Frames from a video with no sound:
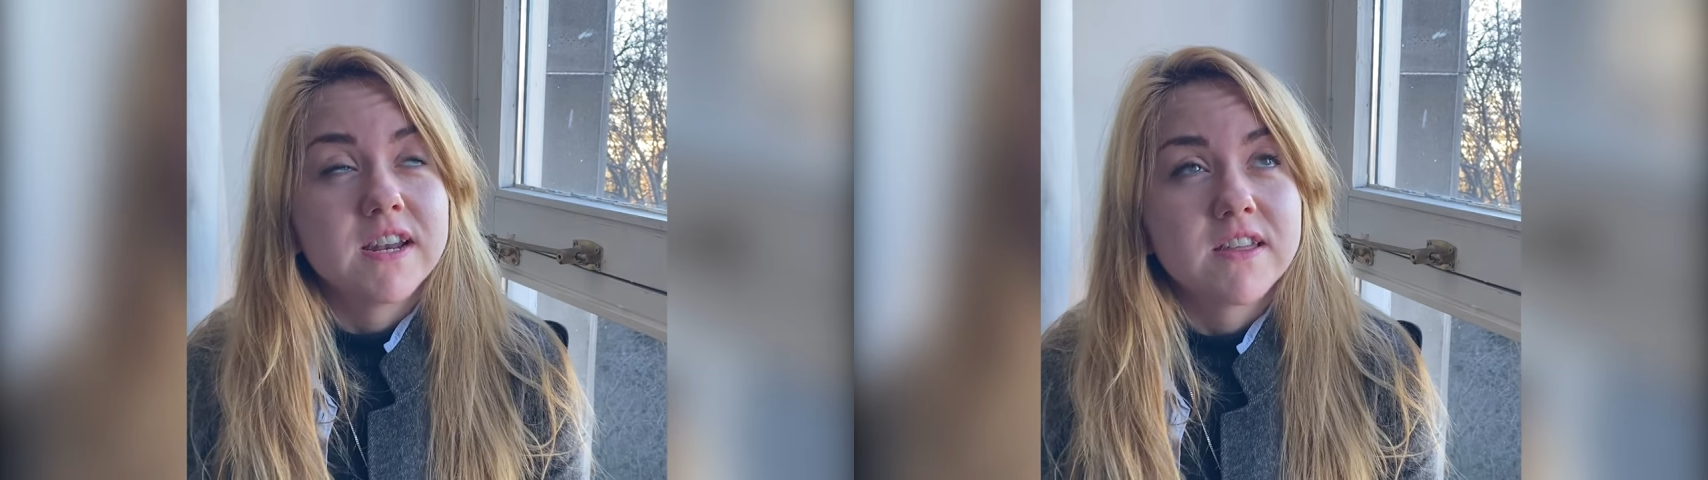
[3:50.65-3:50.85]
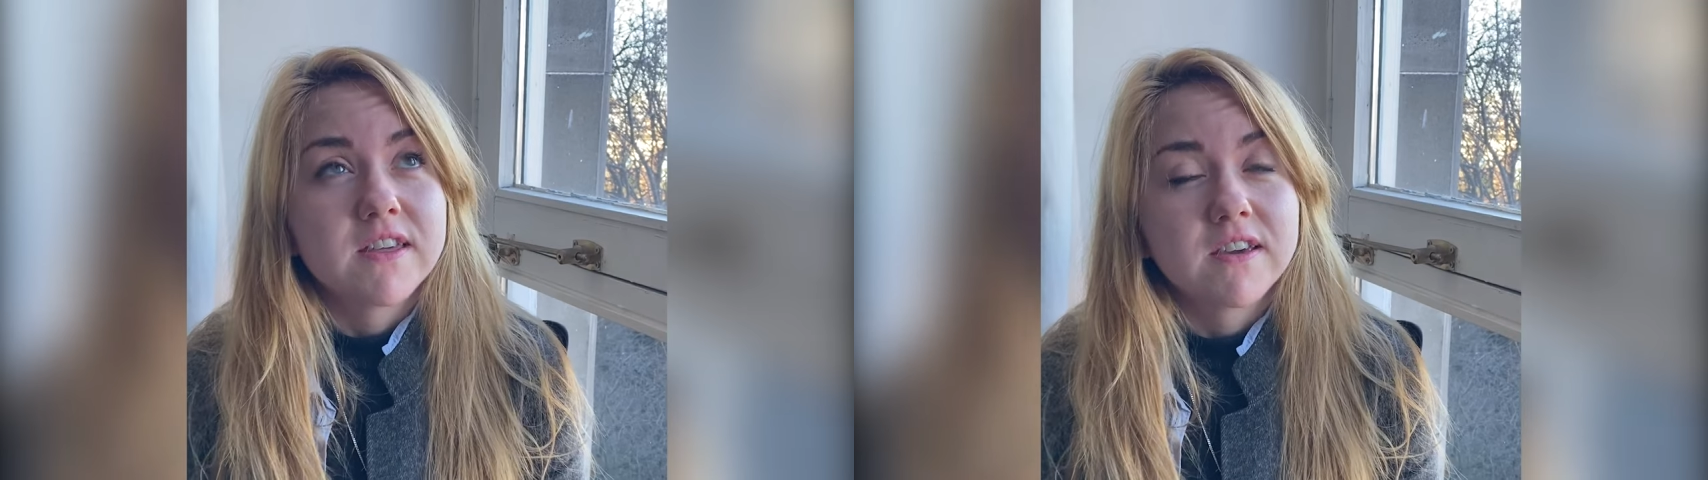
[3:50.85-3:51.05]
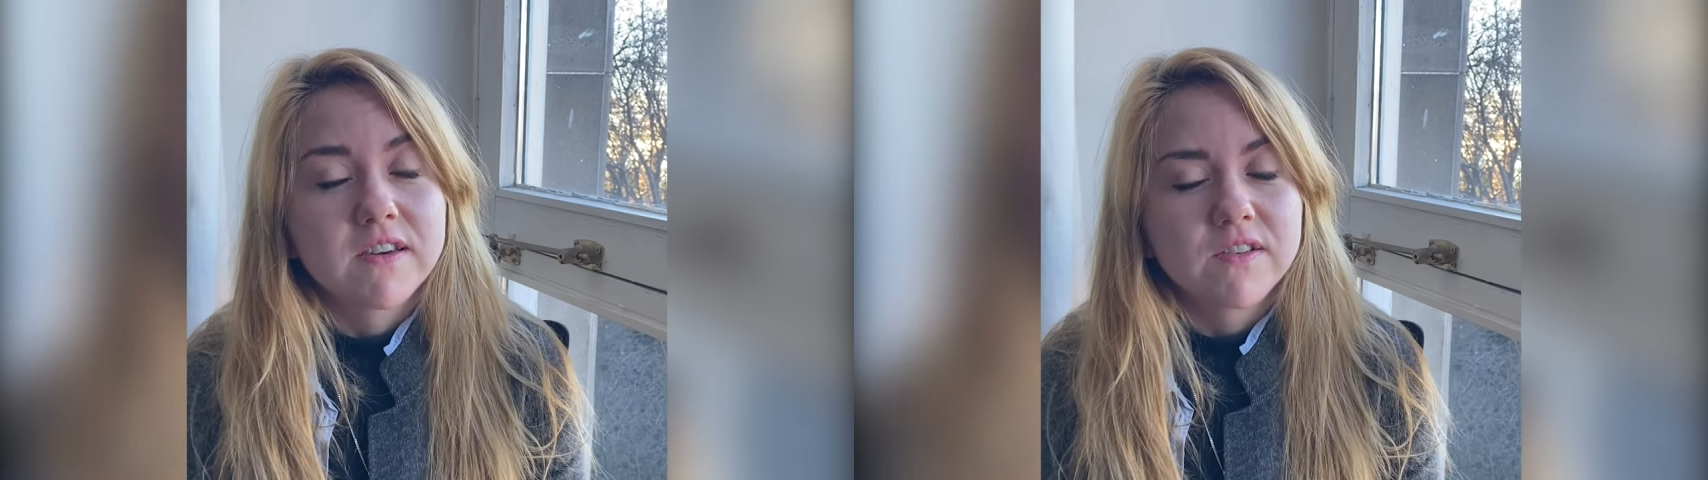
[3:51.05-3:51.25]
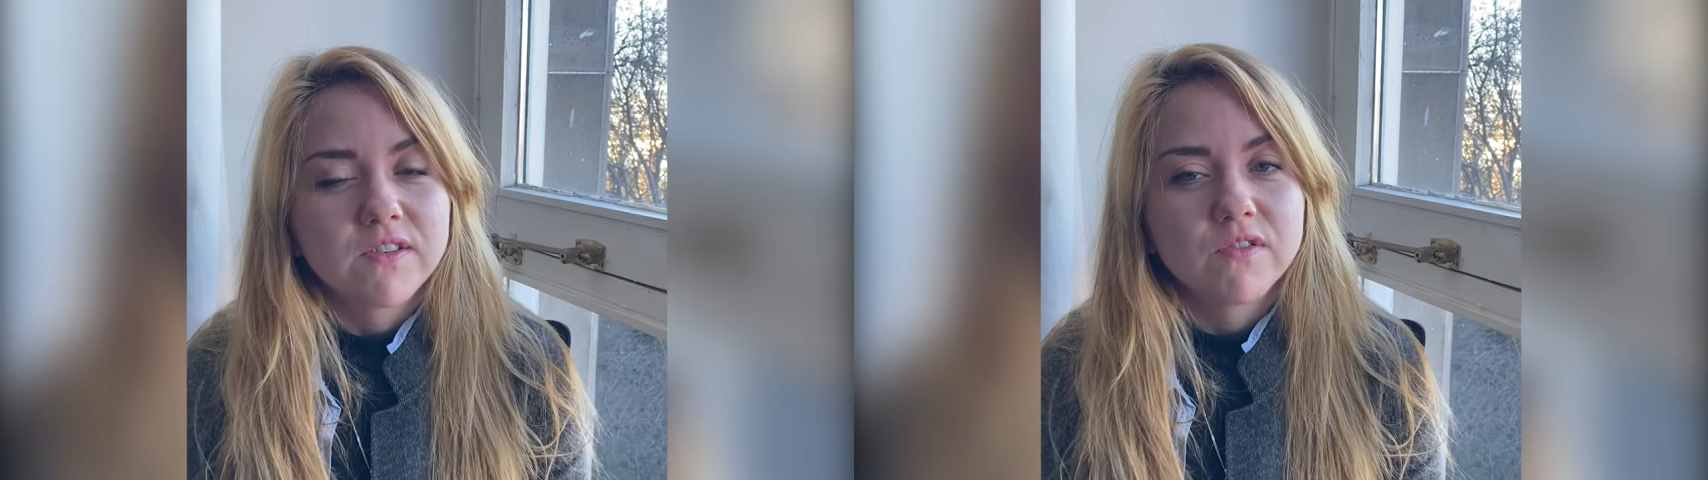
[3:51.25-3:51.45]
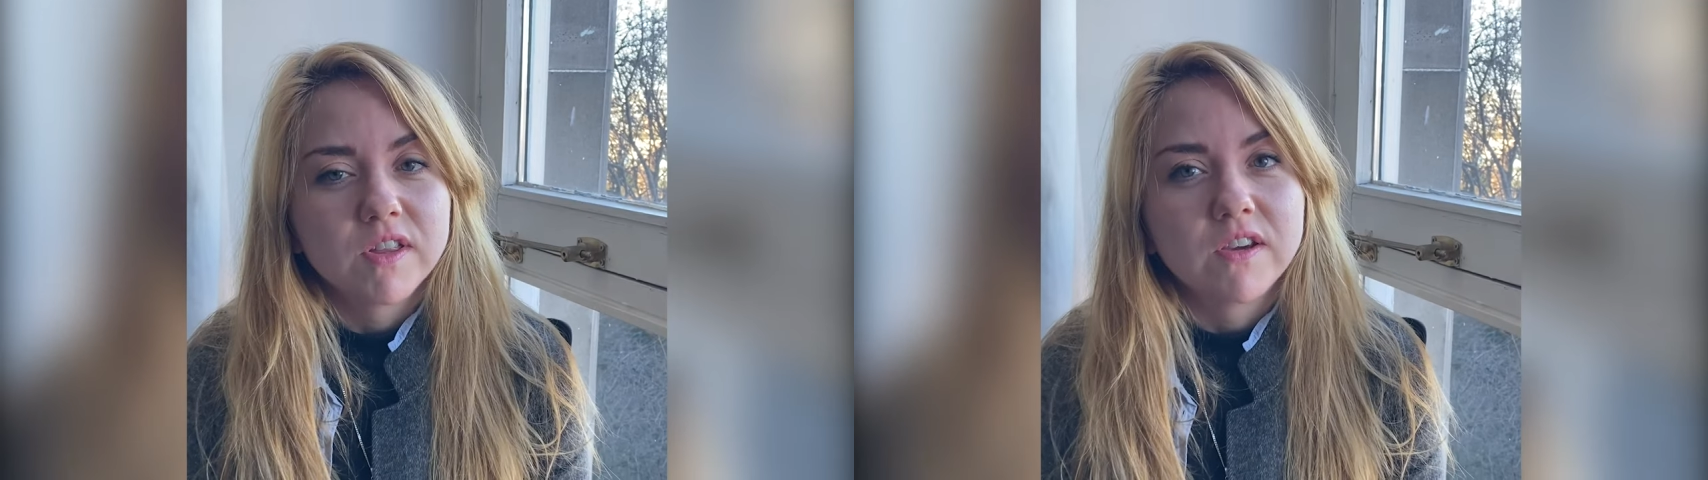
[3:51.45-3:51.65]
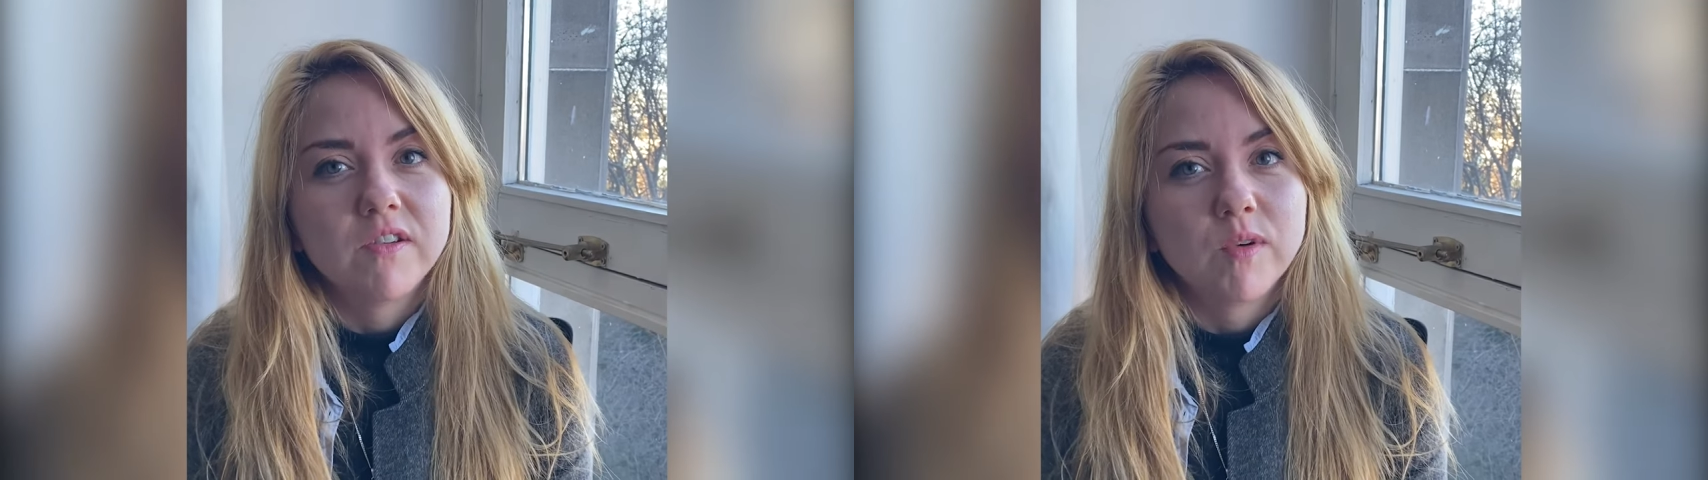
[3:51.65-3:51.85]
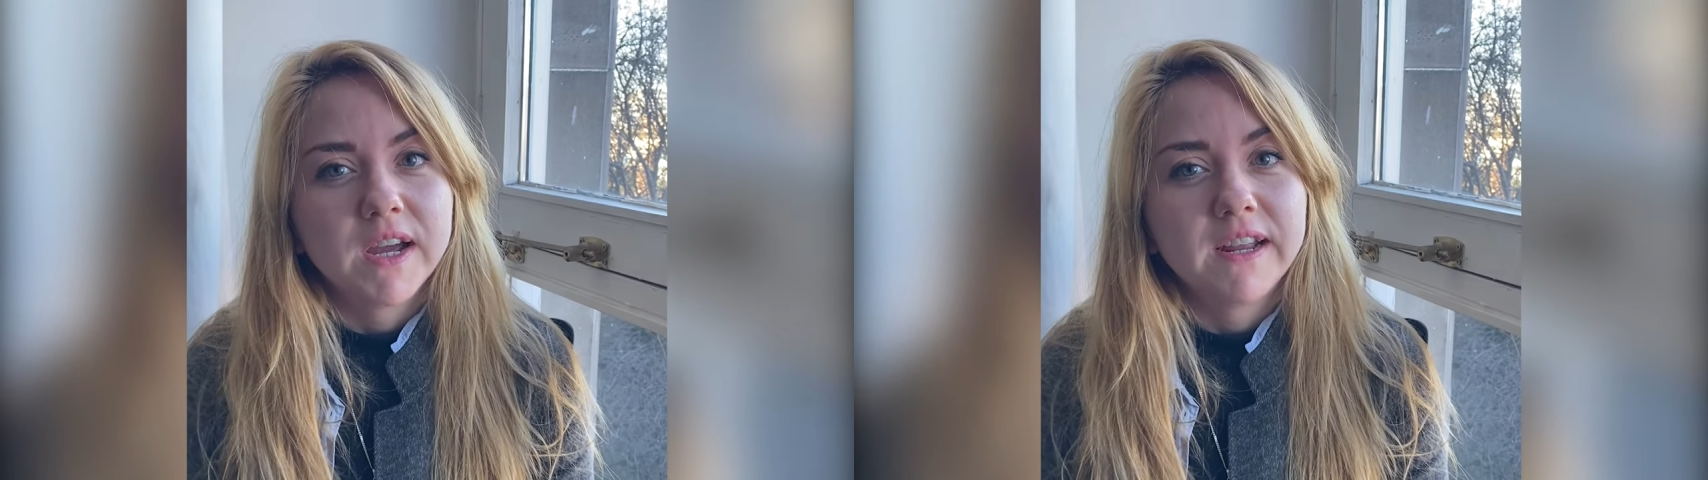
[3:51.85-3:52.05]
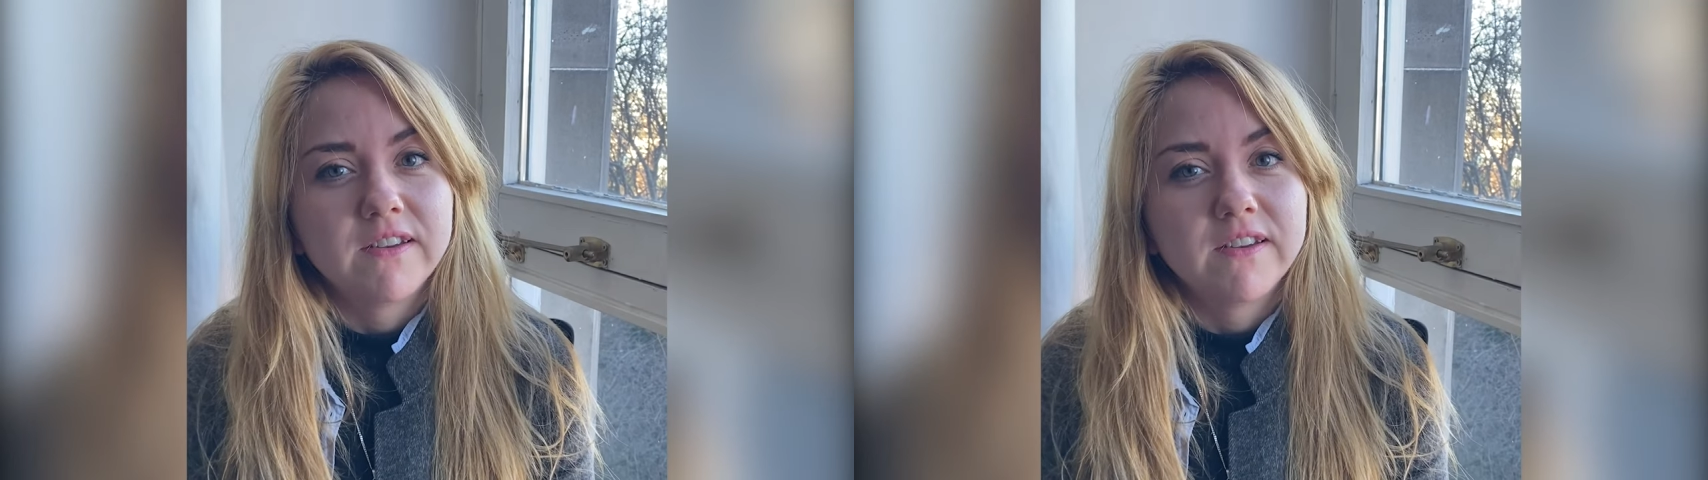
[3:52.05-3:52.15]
and I think it was a really good way